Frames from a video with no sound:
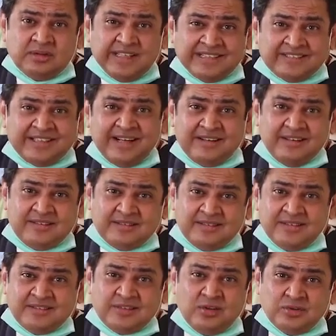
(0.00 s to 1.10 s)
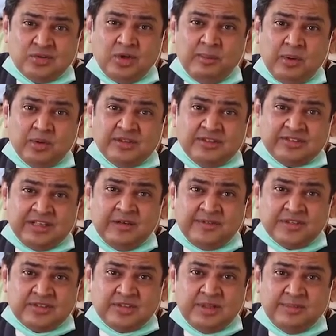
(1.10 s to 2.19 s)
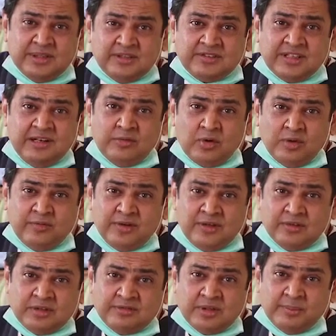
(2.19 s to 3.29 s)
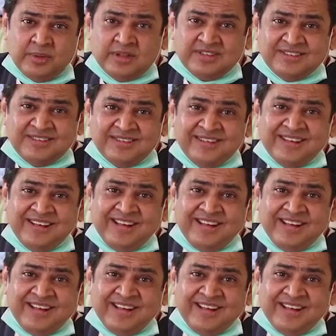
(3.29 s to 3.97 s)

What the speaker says: aesthetics, it's also about the self-esteem and the self-confidence of the person.